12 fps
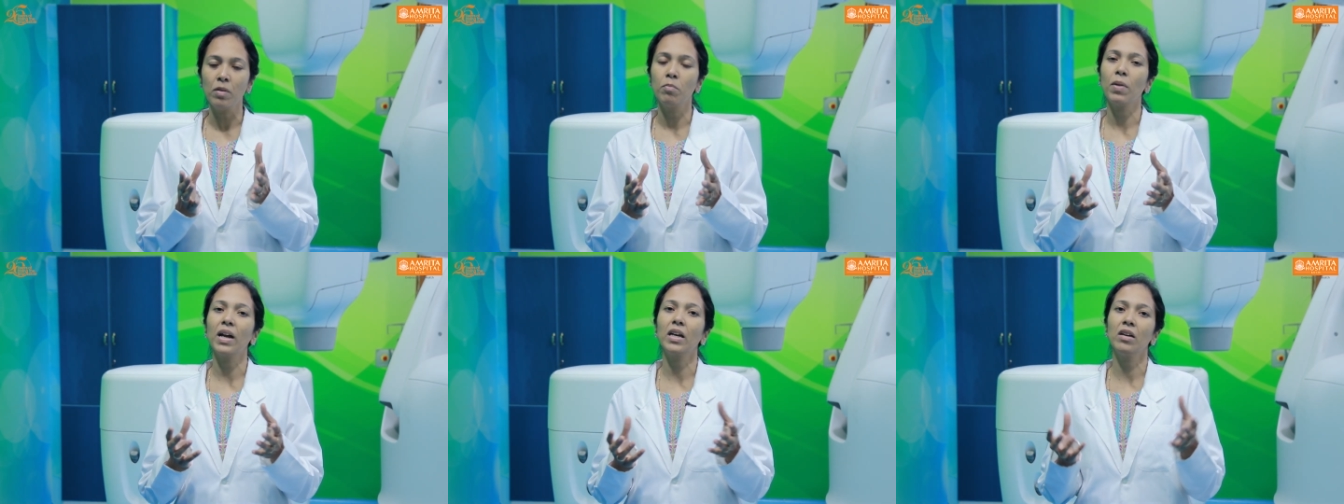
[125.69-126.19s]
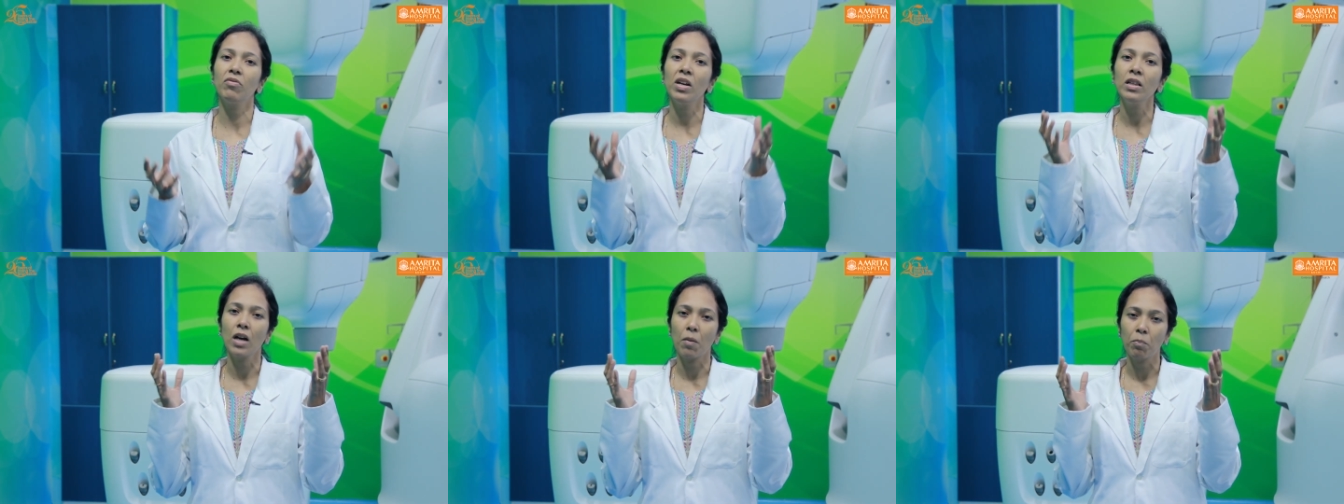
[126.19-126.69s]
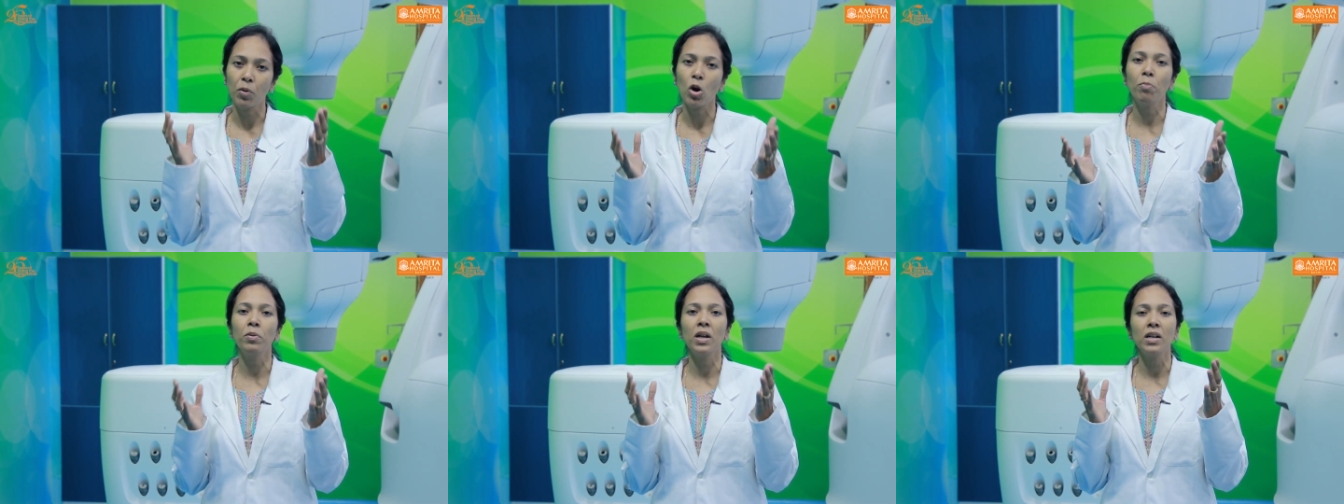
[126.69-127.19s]
by giving the
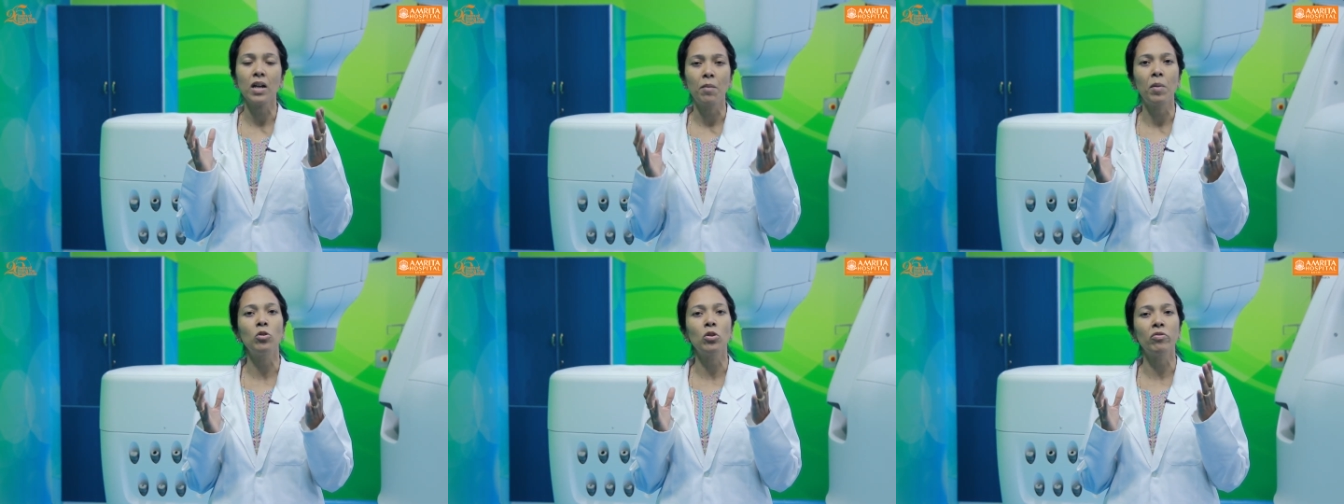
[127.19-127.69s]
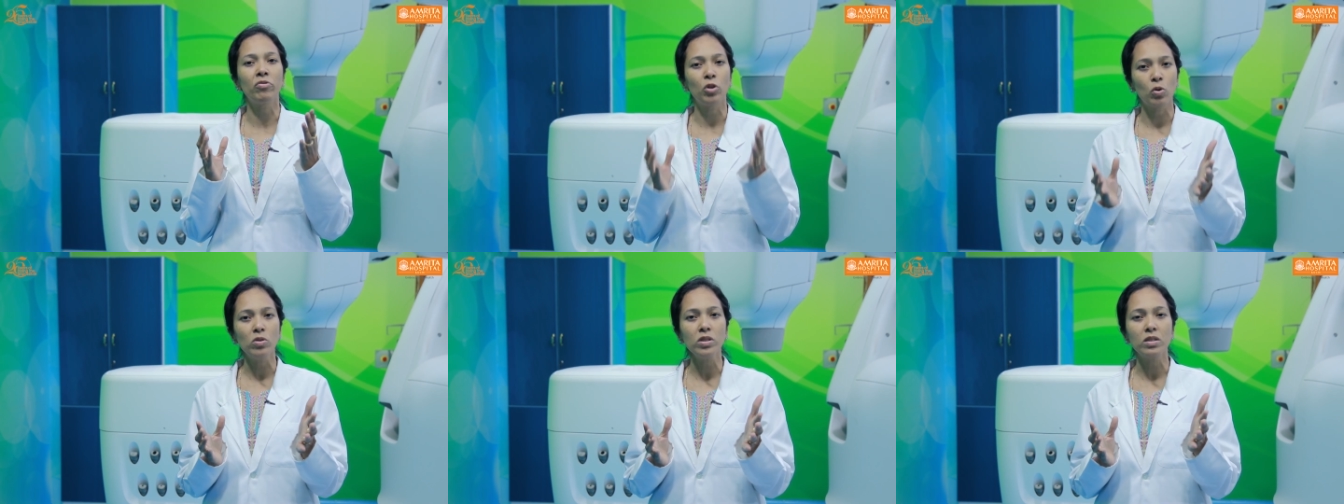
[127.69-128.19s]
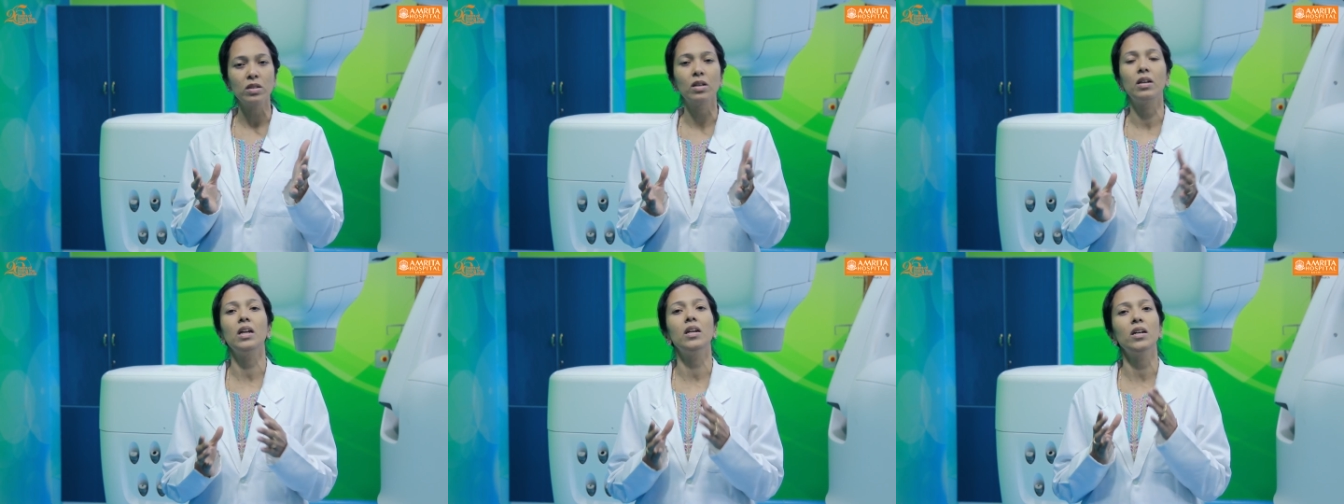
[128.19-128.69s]
appropriate amount of dose
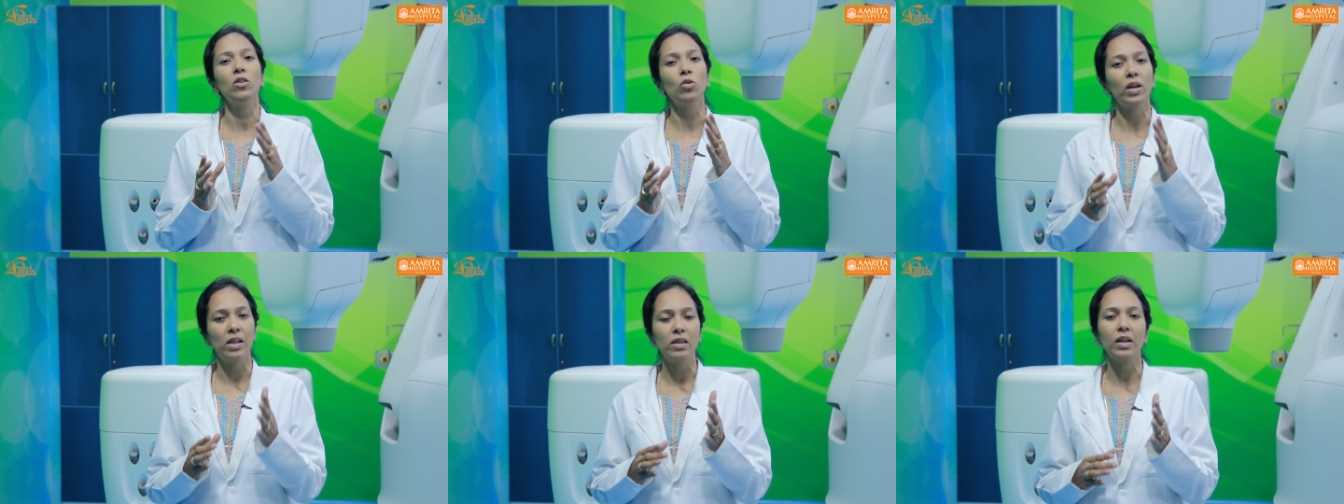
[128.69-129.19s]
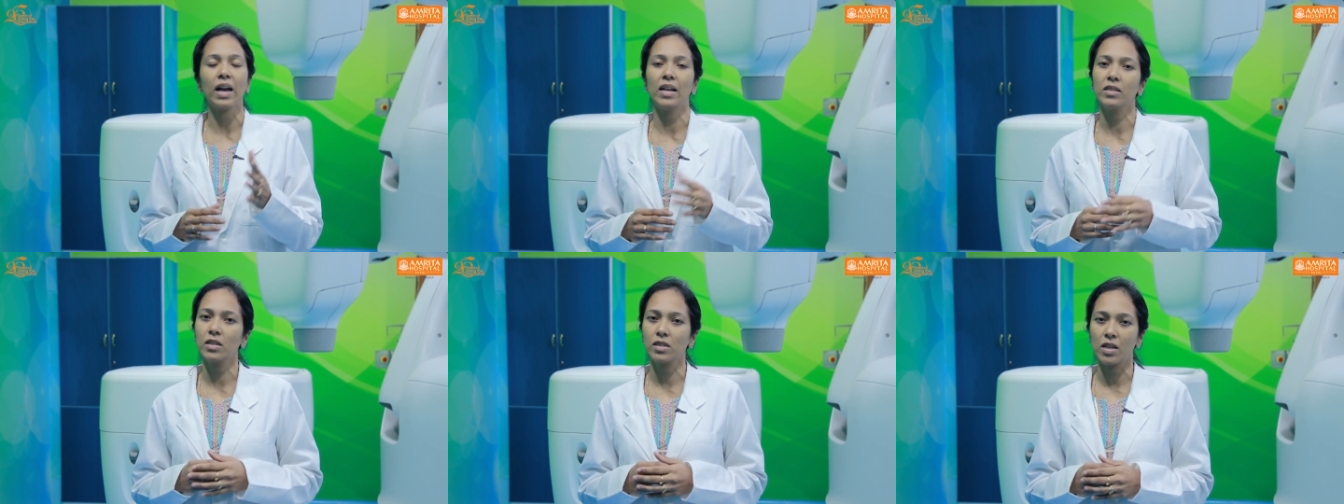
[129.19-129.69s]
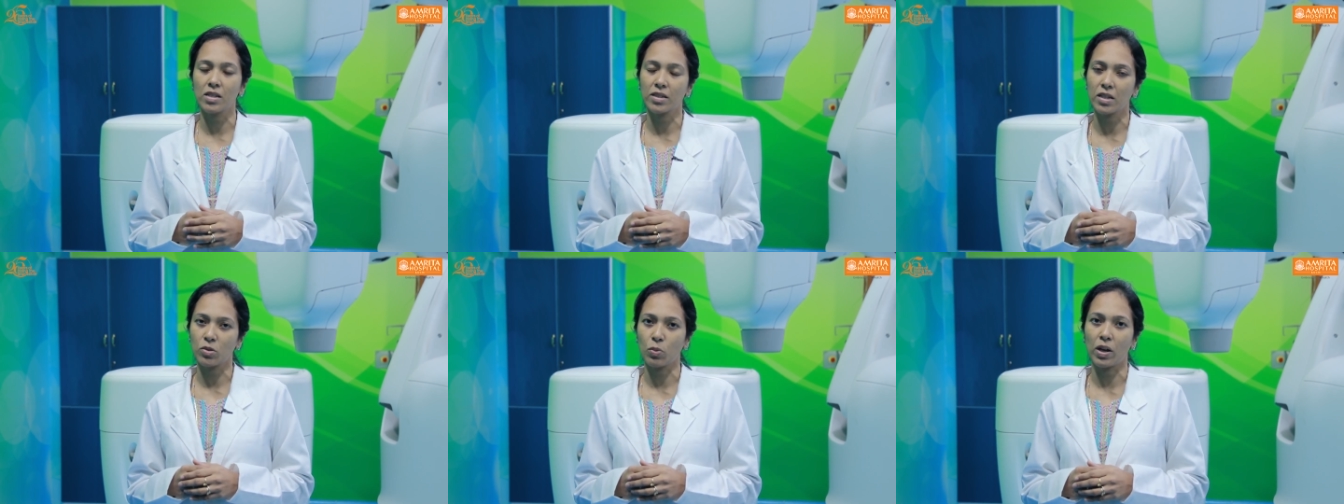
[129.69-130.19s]
needed to kill the cancer cells
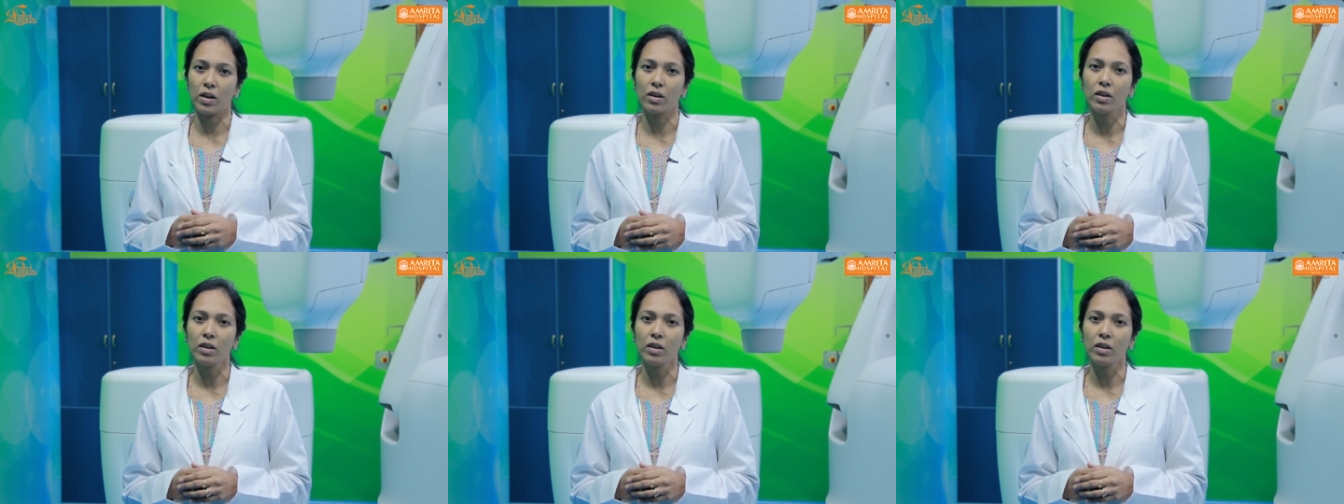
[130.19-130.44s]
as well.